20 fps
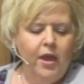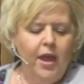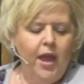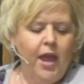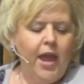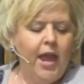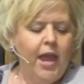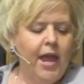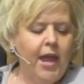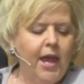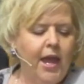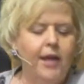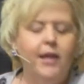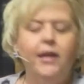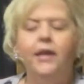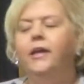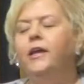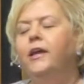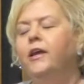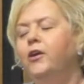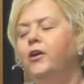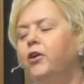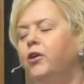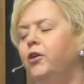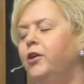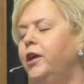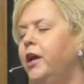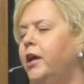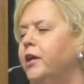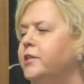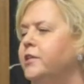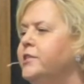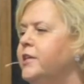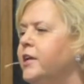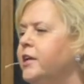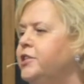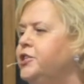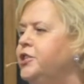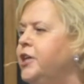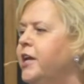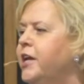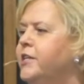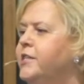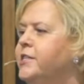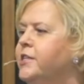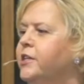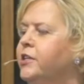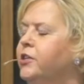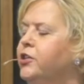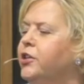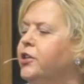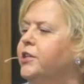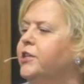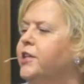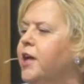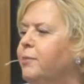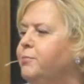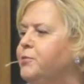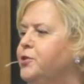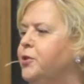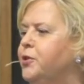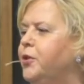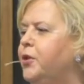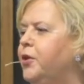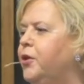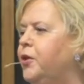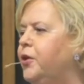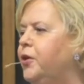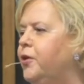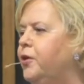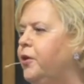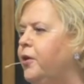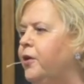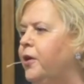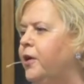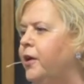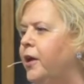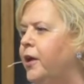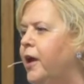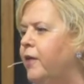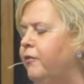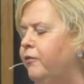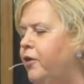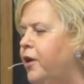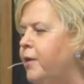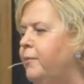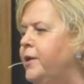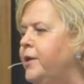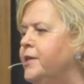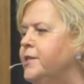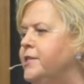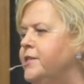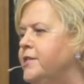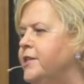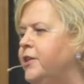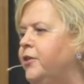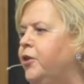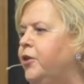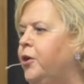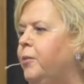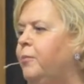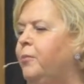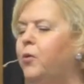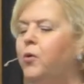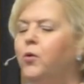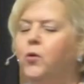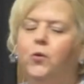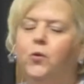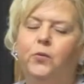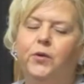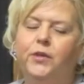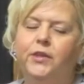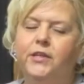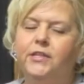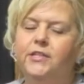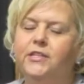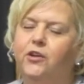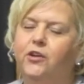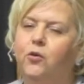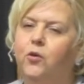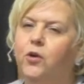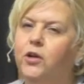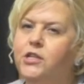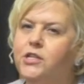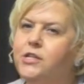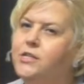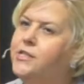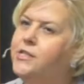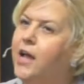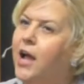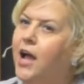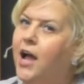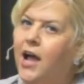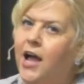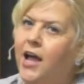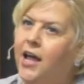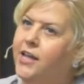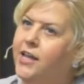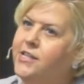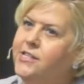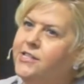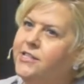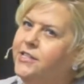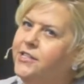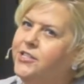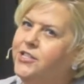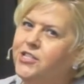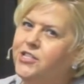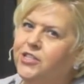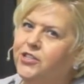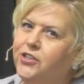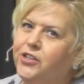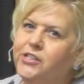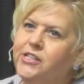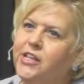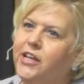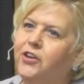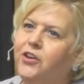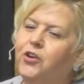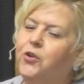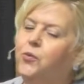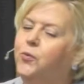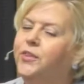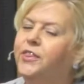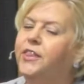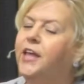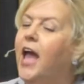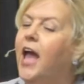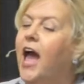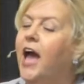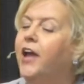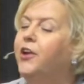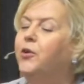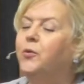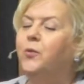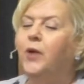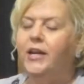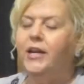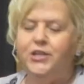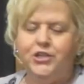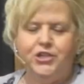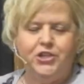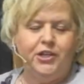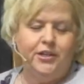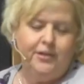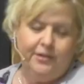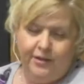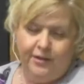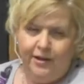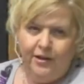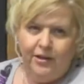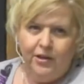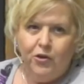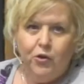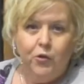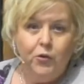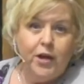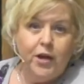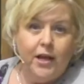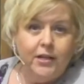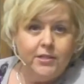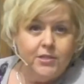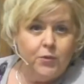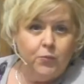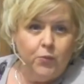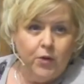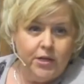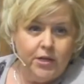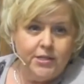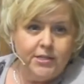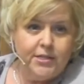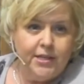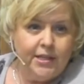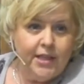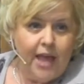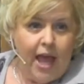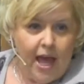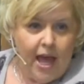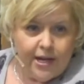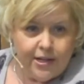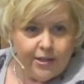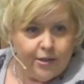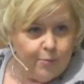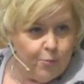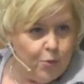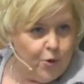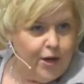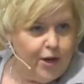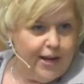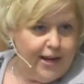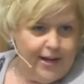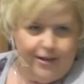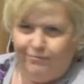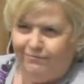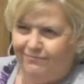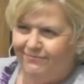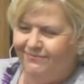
And her young son Jason looked up to her from his cereal bowl with his gorgeous eyes and just looked at her with adoration. Who doesn't want to see that in the morning?